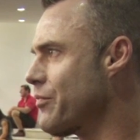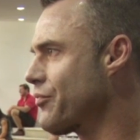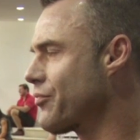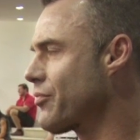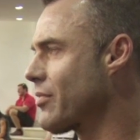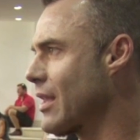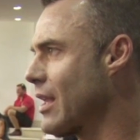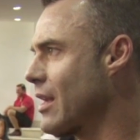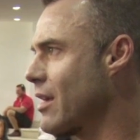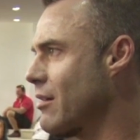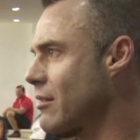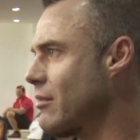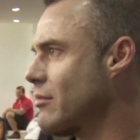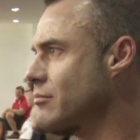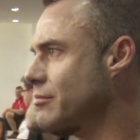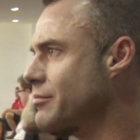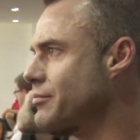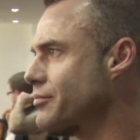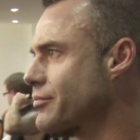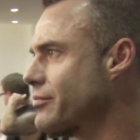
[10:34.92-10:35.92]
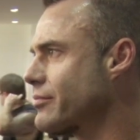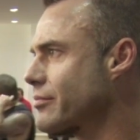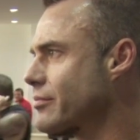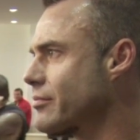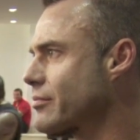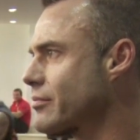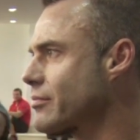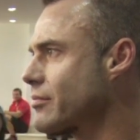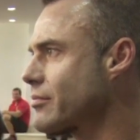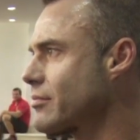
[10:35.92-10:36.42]

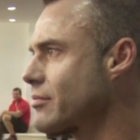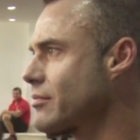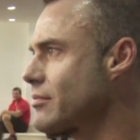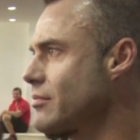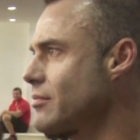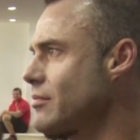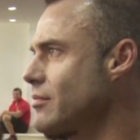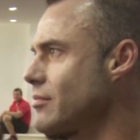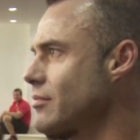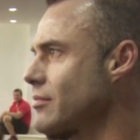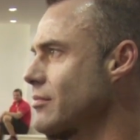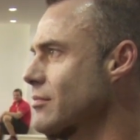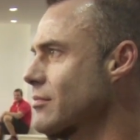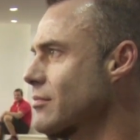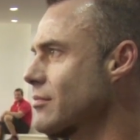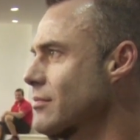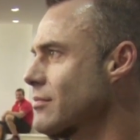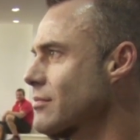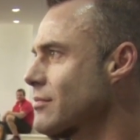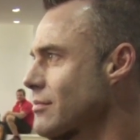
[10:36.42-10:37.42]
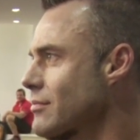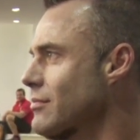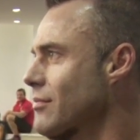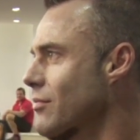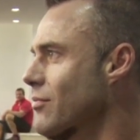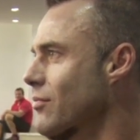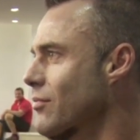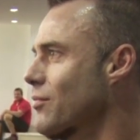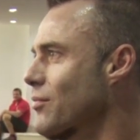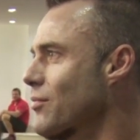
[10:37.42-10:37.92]

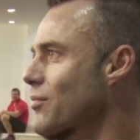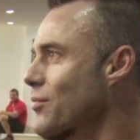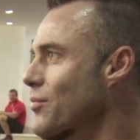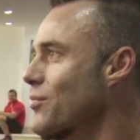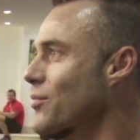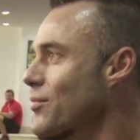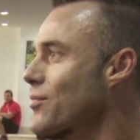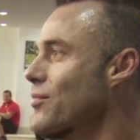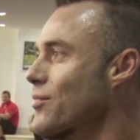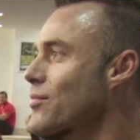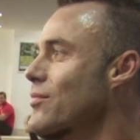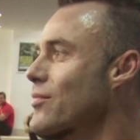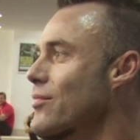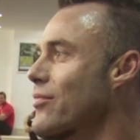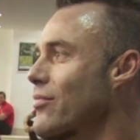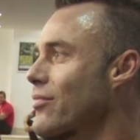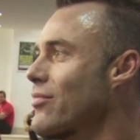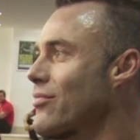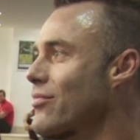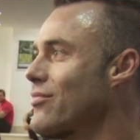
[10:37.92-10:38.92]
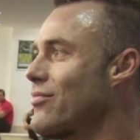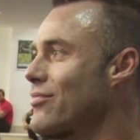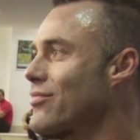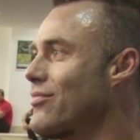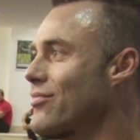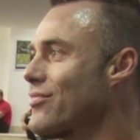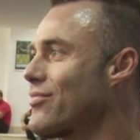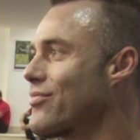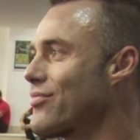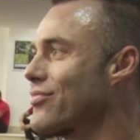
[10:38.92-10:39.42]

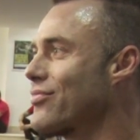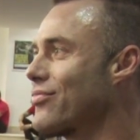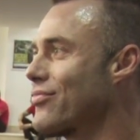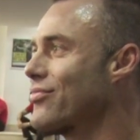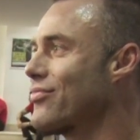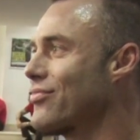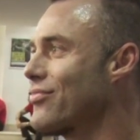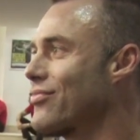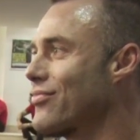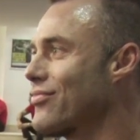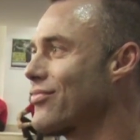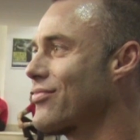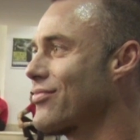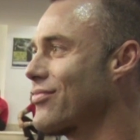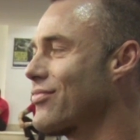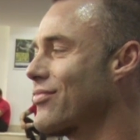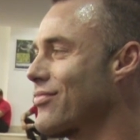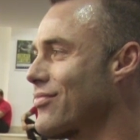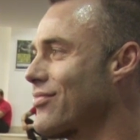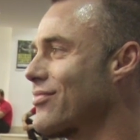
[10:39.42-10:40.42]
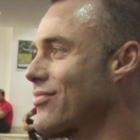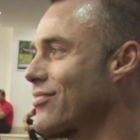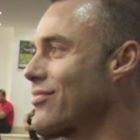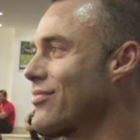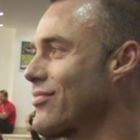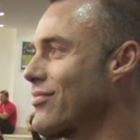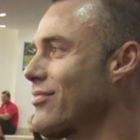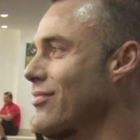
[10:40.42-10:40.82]
No words are spoken by the person on screen.